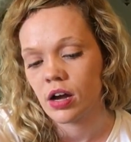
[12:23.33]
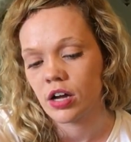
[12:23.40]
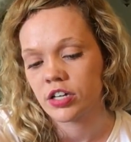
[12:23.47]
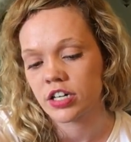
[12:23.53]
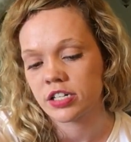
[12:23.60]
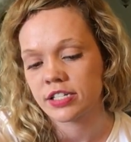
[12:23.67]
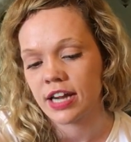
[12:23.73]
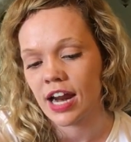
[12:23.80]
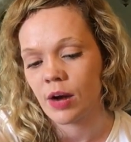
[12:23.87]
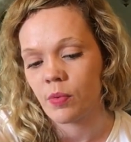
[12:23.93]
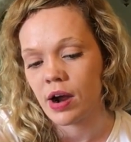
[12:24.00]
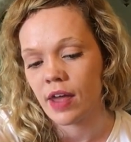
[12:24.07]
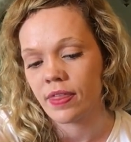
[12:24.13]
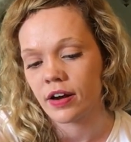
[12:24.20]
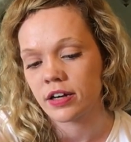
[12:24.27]
understand
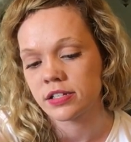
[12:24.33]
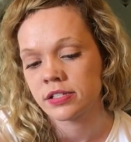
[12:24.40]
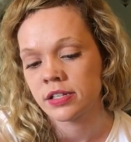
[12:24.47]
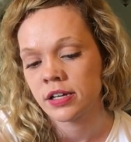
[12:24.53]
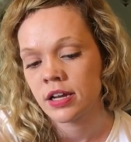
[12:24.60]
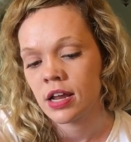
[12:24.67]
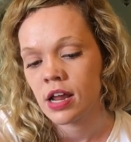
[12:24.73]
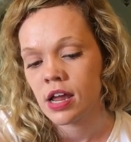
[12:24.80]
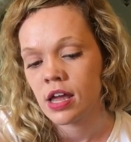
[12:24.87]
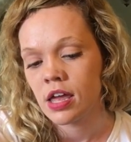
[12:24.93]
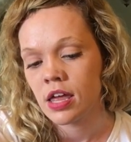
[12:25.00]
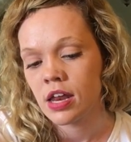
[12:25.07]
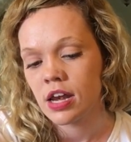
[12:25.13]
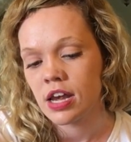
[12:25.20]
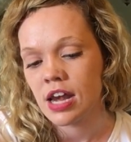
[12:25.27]
why there's
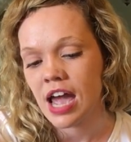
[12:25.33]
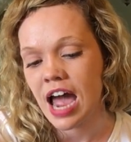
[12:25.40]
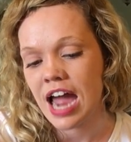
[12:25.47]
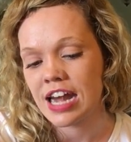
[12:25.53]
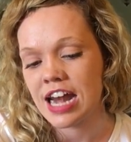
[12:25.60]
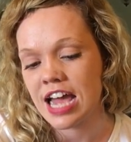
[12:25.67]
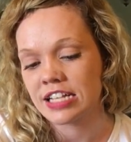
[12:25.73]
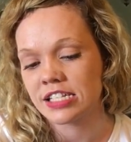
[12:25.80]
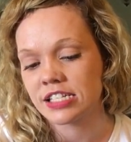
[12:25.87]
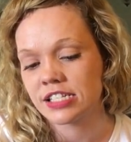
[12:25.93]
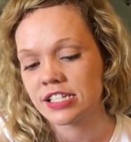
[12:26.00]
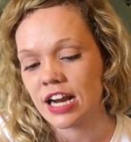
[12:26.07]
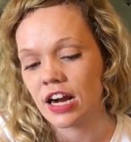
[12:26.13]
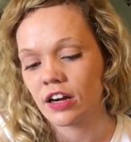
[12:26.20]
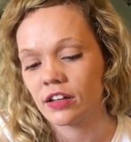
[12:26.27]
not
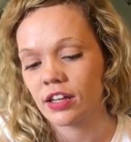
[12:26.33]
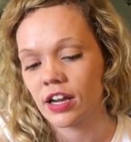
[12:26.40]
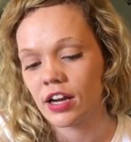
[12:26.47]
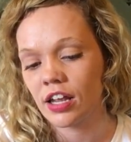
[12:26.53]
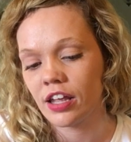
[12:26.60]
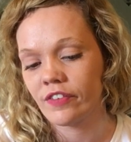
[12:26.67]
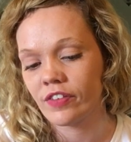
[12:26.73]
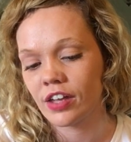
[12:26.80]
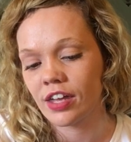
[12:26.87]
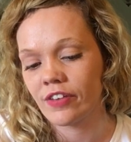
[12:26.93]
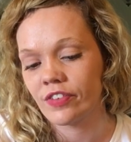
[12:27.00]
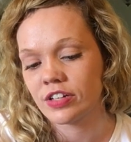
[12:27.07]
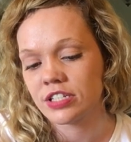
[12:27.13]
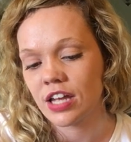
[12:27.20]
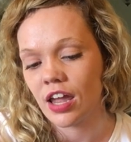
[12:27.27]
necessarily an even
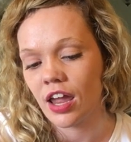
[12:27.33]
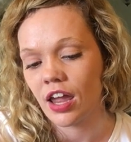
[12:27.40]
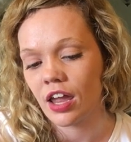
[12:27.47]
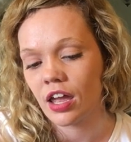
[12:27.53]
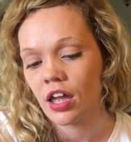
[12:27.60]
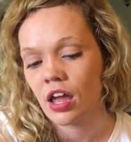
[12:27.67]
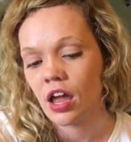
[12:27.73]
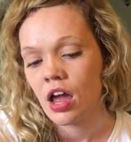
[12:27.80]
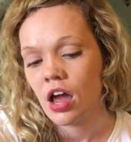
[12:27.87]
give and take,